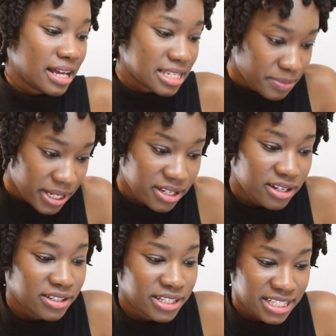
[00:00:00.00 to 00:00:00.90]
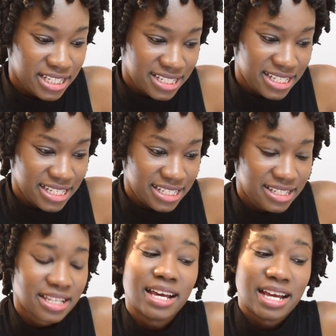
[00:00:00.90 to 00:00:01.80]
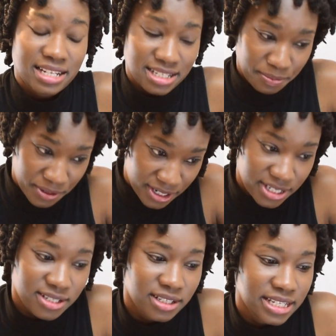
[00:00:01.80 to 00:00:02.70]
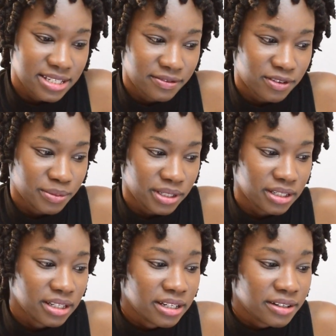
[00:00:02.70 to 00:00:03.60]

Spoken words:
As many are learning these days, and it is a personal lesson for me,